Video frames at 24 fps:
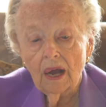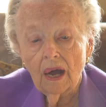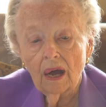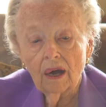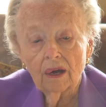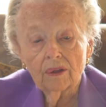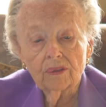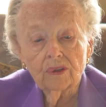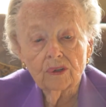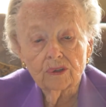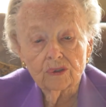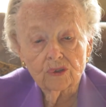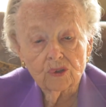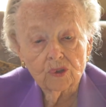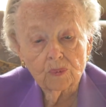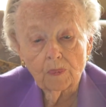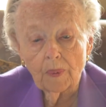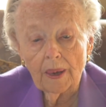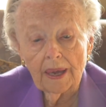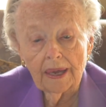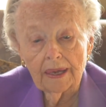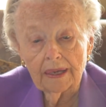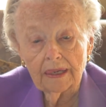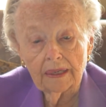others'
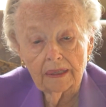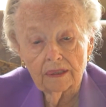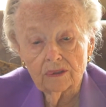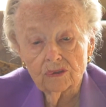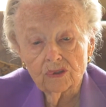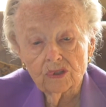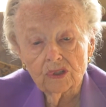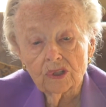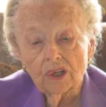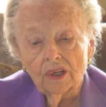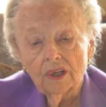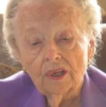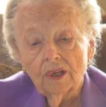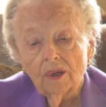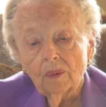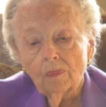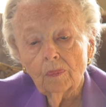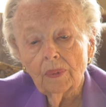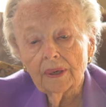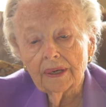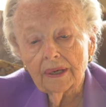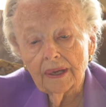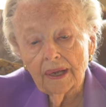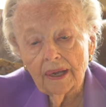pains,
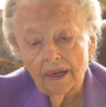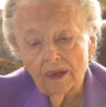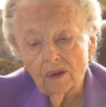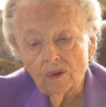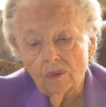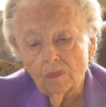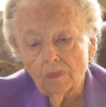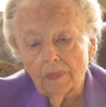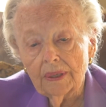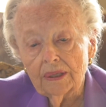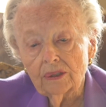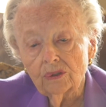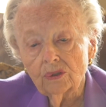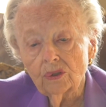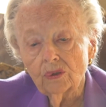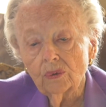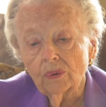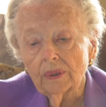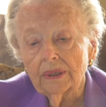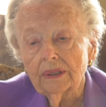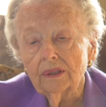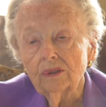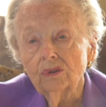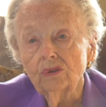but help me
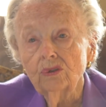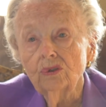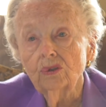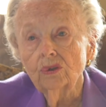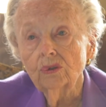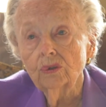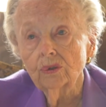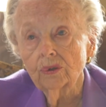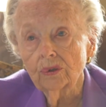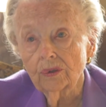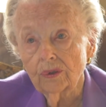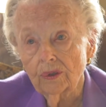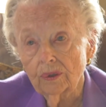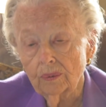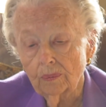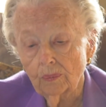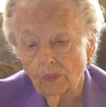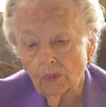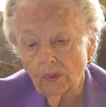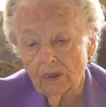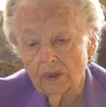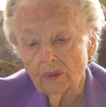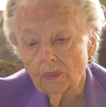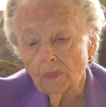to endure
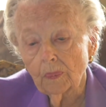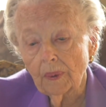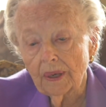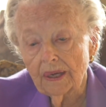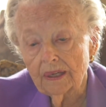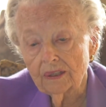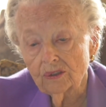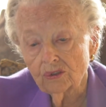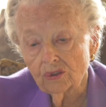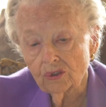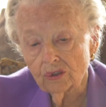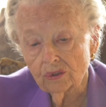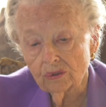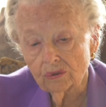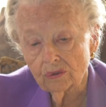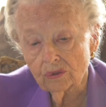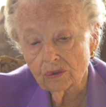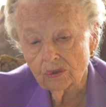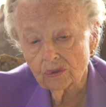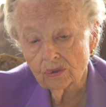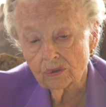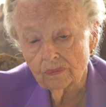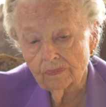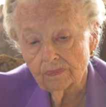them with
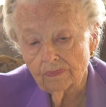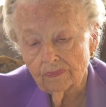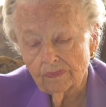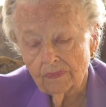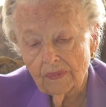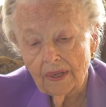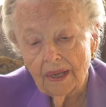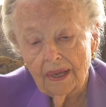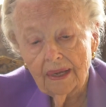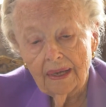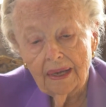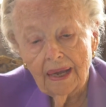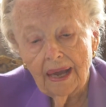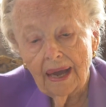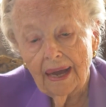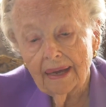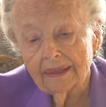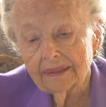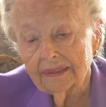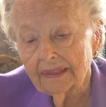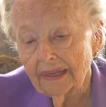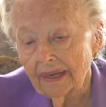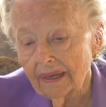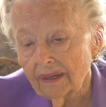patience.
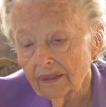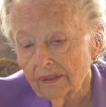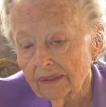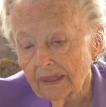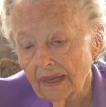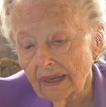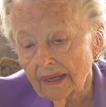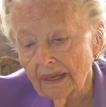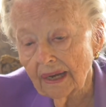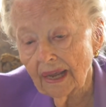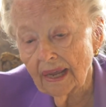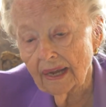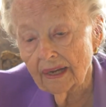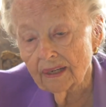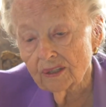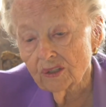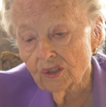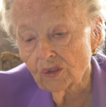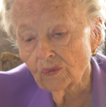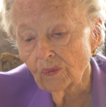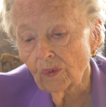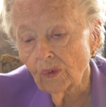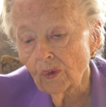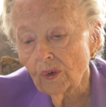I dare not
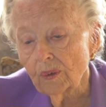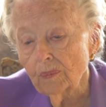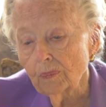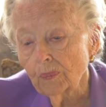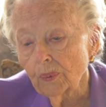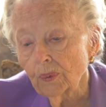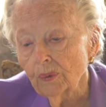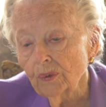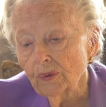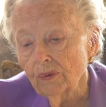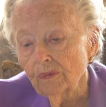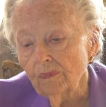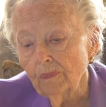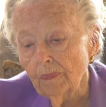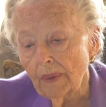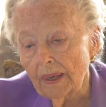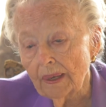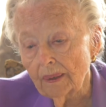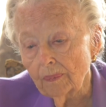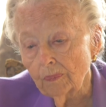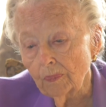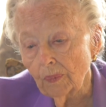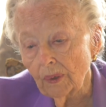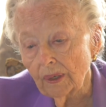ask for improved
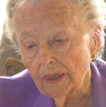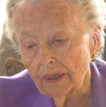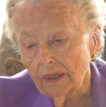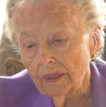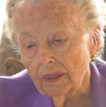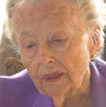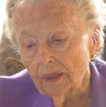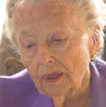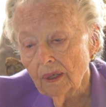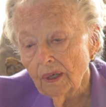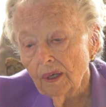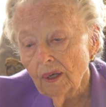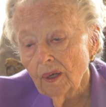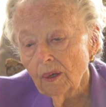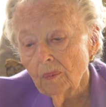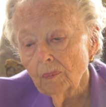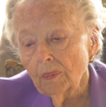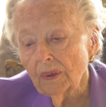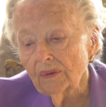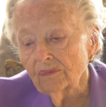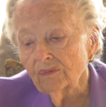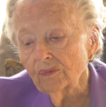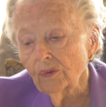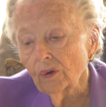memory,
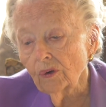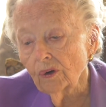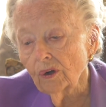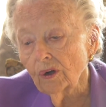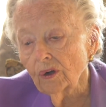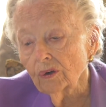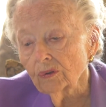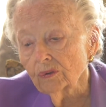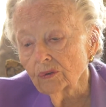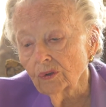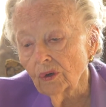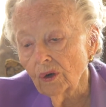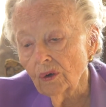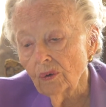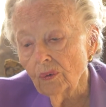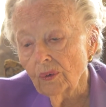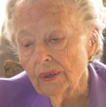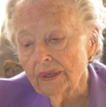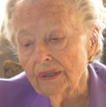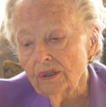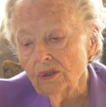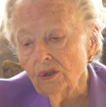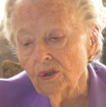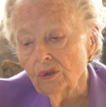but for a
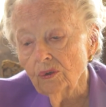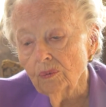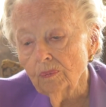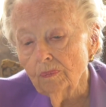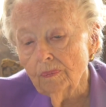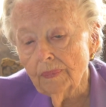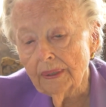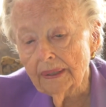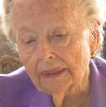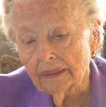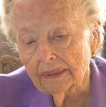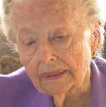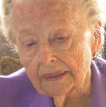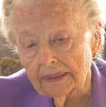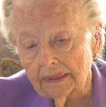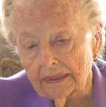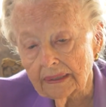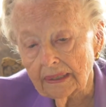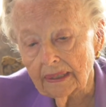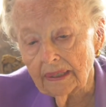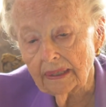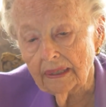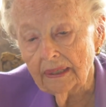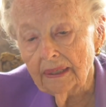growing
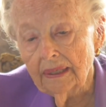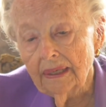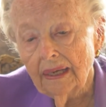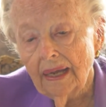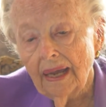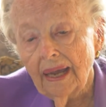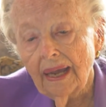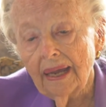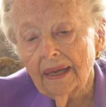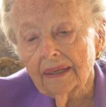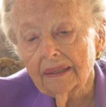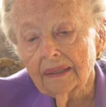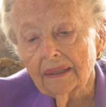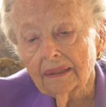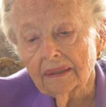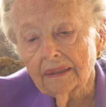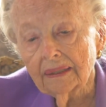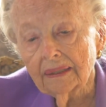humility and a